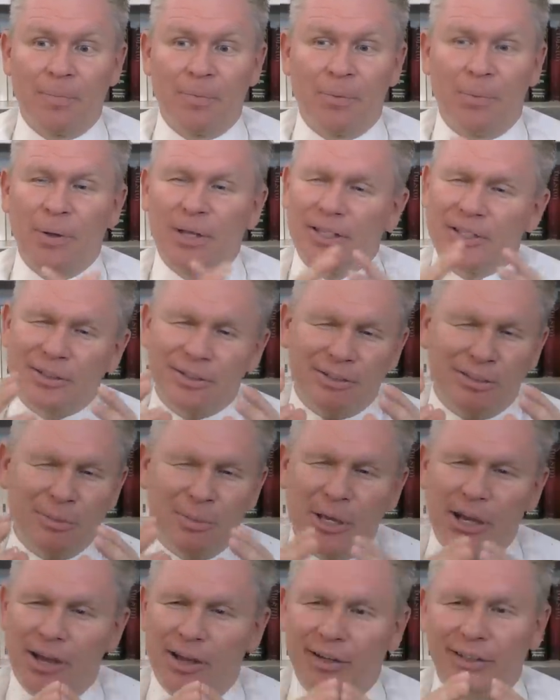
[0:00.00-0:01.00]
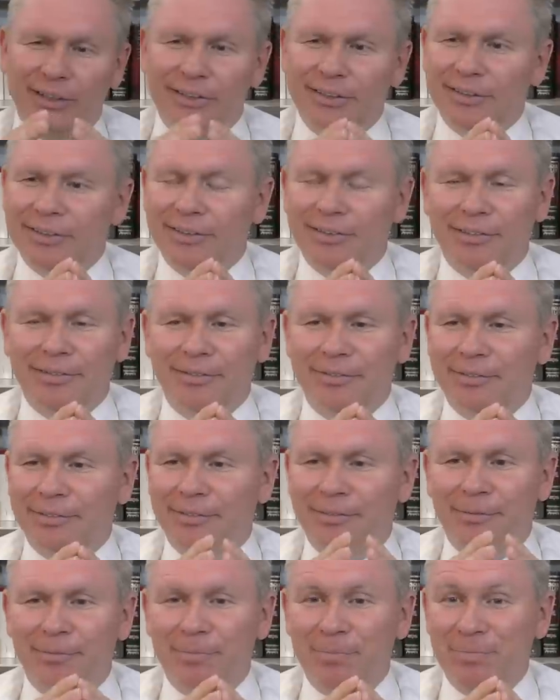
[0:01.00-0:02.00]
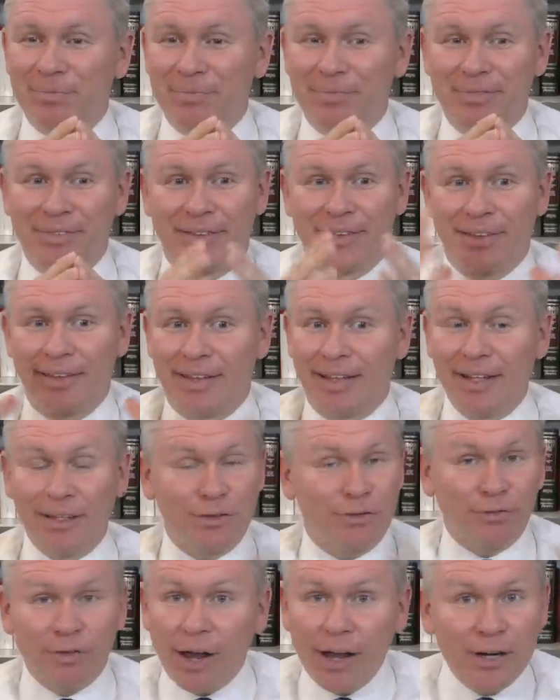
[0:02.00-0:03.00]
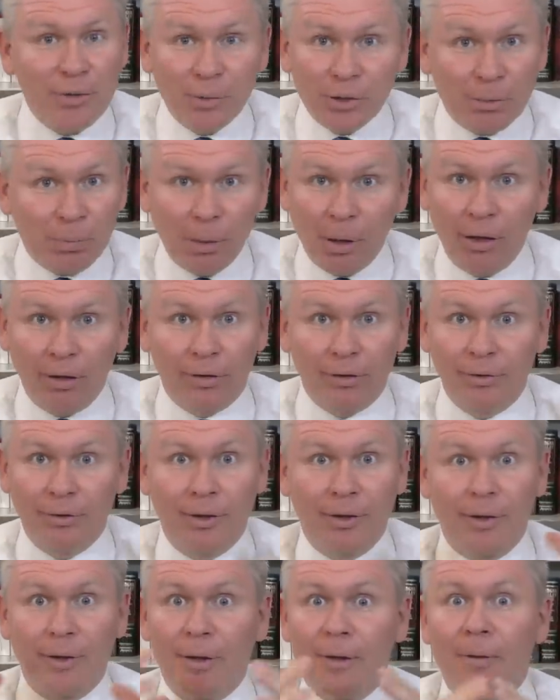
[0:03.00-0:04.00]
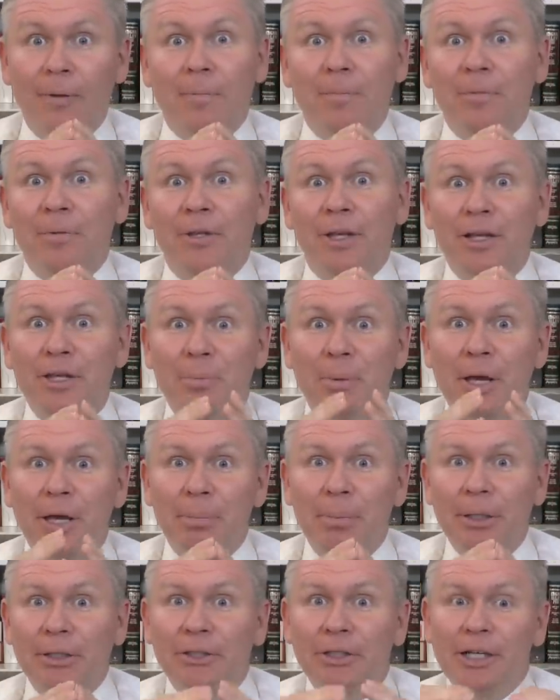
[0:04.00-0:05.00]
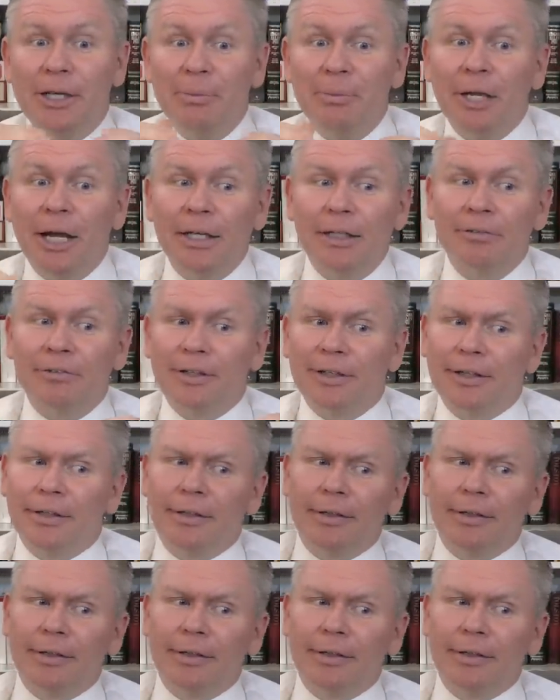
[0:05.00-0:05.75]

which, to be honest, is fine with Paul. Can you picture him kind of